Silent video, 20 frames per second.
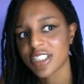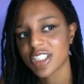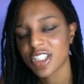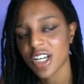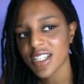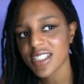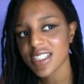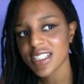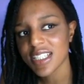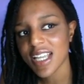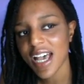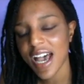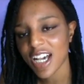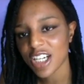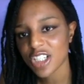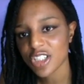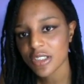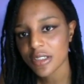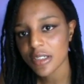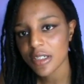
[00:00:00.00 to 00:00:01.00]
doesn't
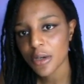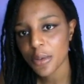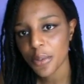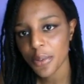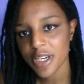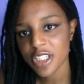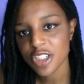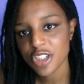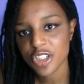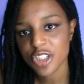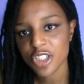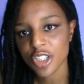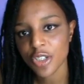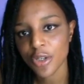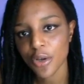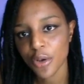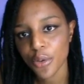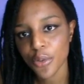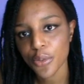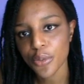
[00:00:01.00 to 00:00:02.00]
actually
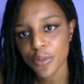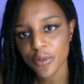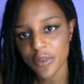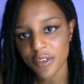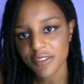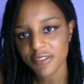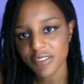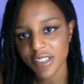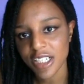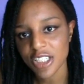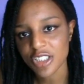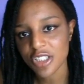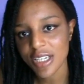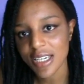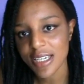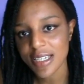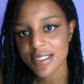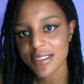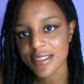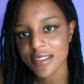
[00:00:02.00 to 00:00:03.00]
question who the Flash
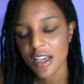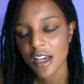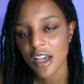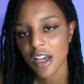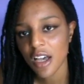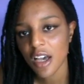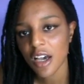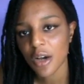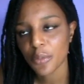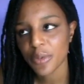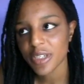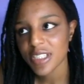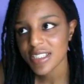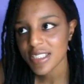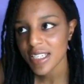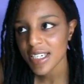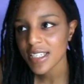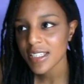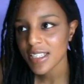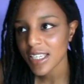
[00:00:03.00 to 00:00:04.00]
is. We
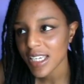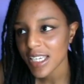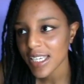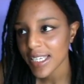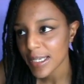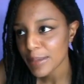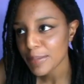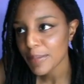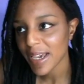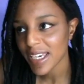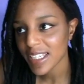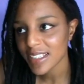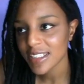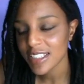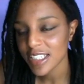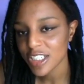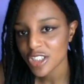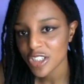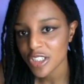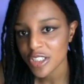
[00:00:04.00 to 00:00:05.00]
see that he
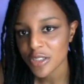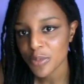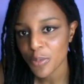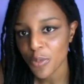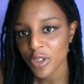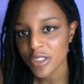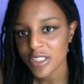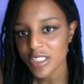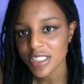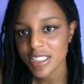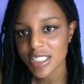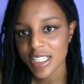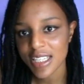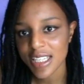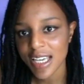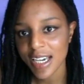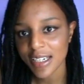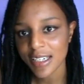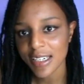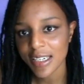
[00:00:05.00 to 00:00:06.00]
mainly just wants to
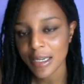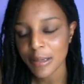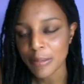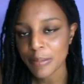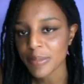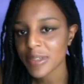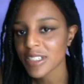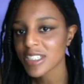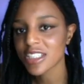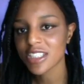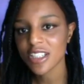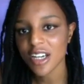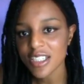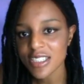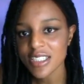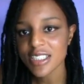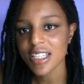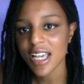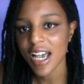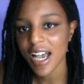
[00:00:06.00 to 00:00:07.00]
thank him, but
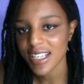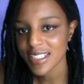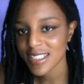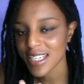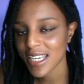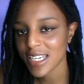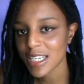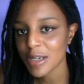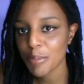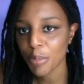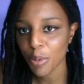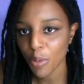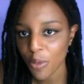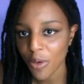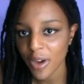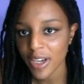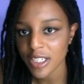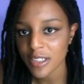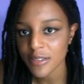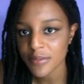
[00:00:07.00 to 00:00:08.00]
doesn't at any
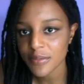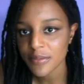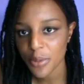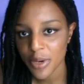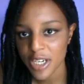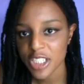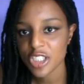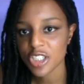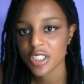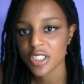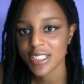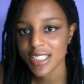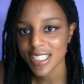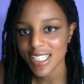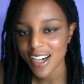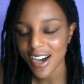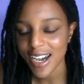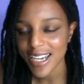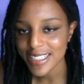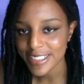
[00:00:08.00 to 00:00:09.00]
point question
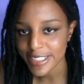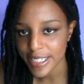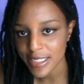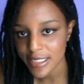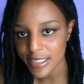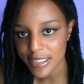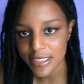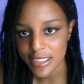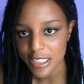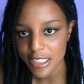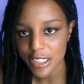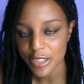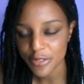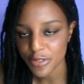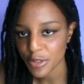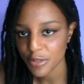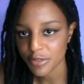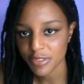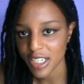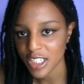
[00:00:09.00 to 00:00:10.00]
the identity
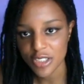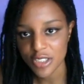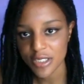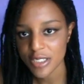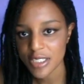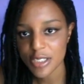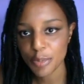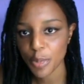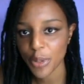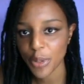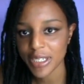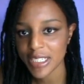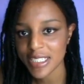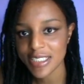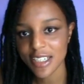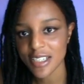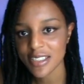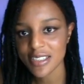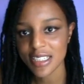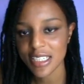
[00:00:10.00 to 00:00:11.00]
of the Flash. At this point,
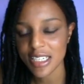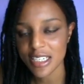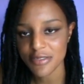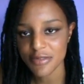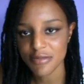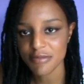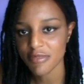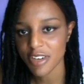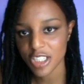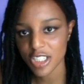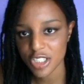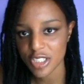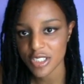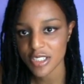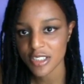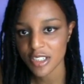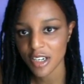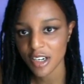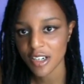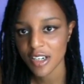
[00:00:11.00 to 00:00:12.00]
it doesn't even
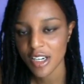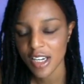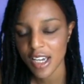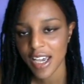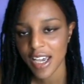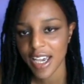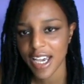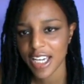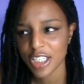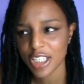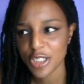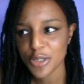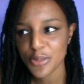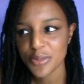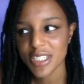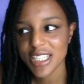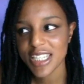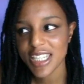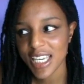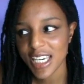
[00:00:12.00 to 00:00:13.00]
register. And you
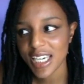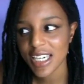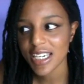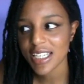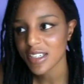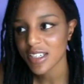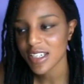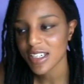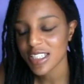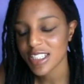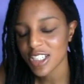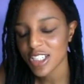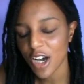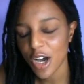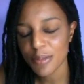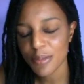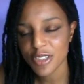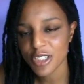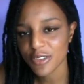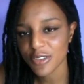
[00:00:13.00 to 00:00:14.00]
would think, in
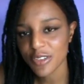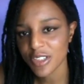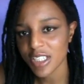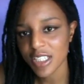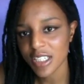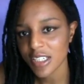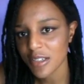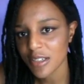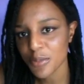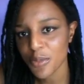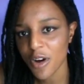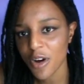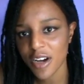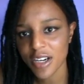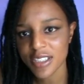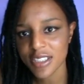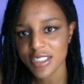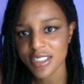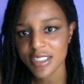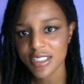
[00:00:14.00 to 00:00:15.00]
terms of the
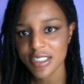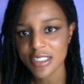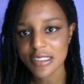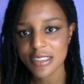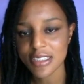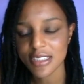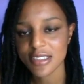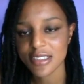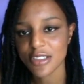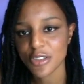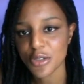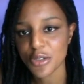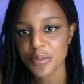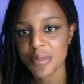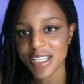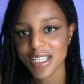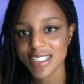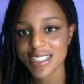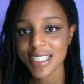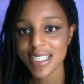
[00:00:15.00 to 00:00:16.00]
words that Zoom
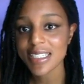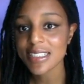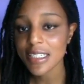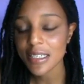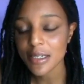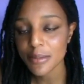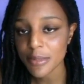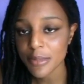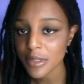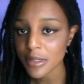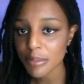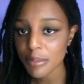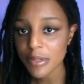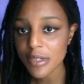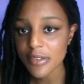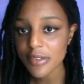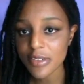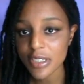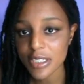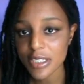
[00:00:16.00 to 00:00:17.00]
had said to him in the
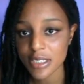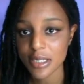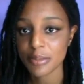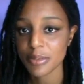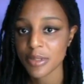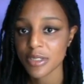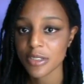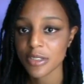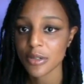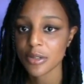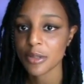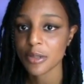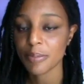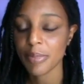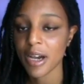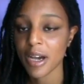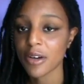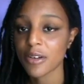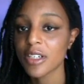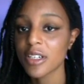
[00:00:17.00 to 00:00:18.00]
previous episode
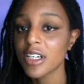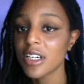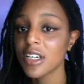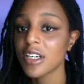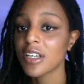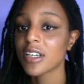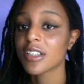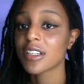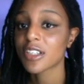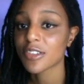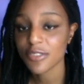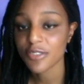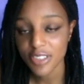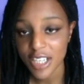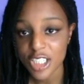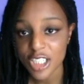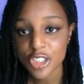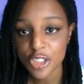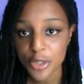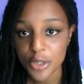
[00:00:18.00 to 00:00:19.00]
about the
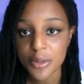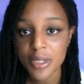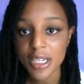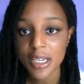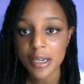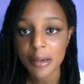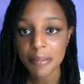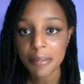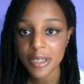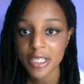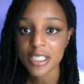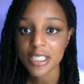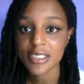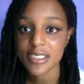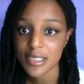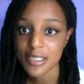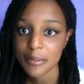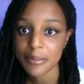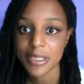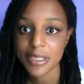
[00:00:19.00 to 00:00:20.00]
Flash doing it because
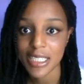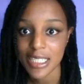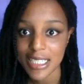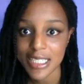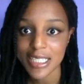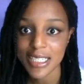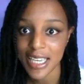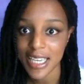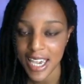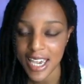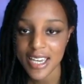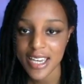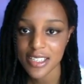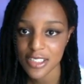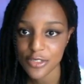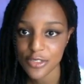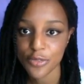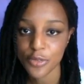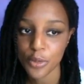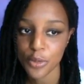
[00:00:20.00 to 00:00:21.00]
somebody he
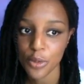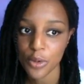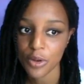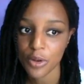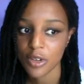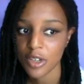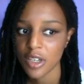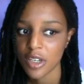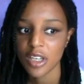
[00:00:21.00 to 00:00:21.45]
cares for